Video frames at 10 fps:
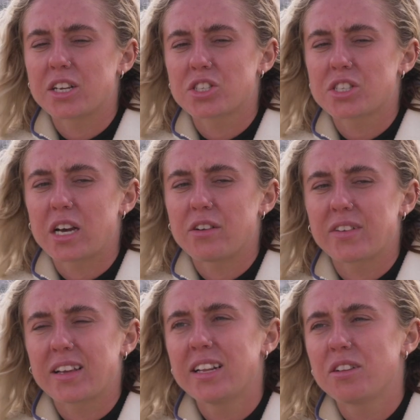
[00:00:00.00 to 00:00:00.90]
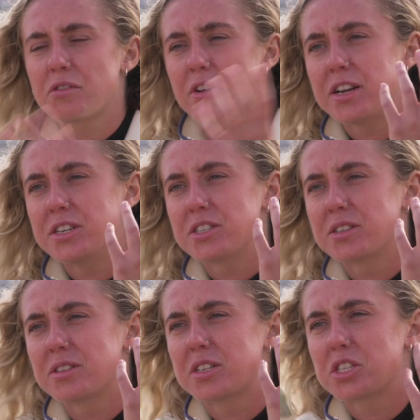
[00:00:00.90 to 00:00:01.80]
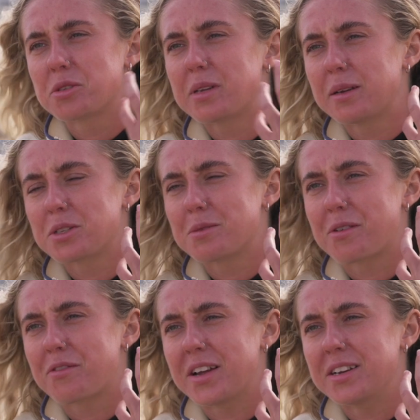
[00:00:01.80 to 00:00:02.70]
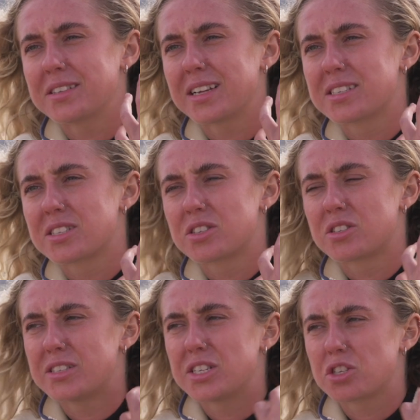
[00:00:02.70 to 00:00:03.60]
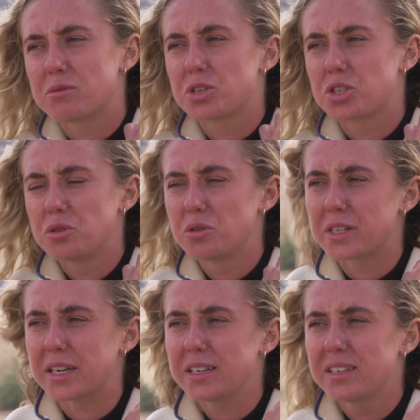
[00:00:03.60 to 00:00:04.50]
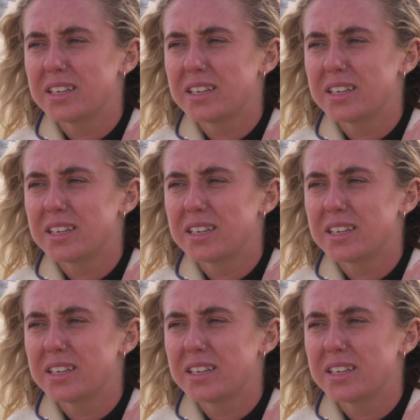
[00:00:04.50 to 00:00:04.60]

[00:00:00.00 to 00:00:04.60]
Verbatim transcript: just have like a little friend that's sometimes not my friend that sits on my shoulder,